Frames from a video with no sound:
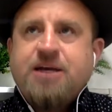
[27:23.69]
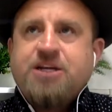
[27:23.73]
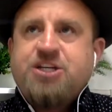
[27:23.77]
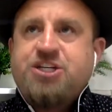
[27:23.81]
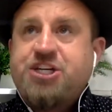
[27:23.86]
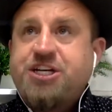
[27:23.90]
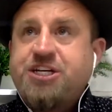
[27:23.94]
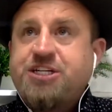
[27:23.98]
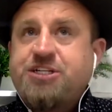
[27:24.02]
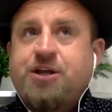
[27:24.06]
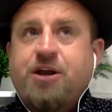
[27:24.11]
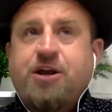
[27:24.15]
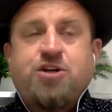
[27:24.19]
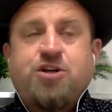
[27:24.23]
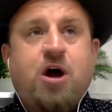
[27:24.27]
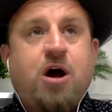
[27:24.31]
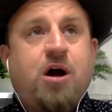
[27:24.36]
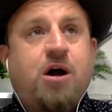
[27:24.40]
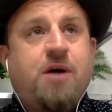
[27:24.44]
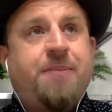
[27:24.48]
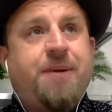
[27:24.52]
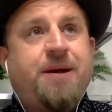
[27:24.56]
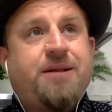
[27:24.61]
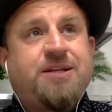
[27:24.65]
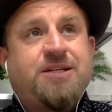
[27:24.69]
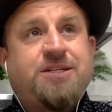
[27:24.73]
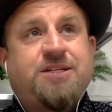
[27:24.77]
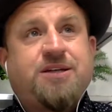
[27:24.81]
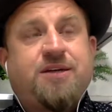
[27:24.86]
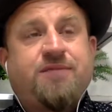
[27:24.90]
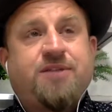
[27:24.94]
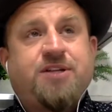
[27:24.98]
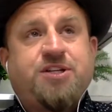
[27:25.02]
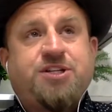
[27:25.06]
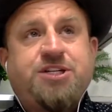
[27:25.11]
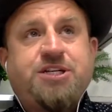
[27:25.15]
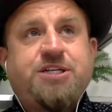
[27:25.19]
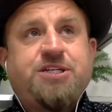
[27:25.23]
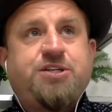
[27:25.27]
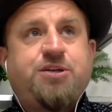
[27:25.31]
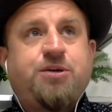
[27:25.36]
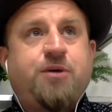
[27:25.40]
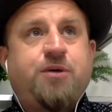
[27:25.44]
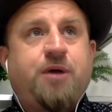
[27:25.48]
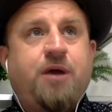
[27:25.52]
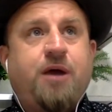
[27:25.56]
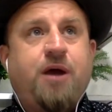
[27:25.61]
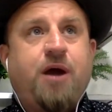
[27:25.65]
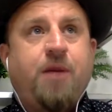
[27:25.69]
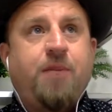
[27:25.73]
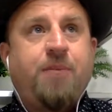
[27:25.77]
She's going to talk about the stuff that she's doing.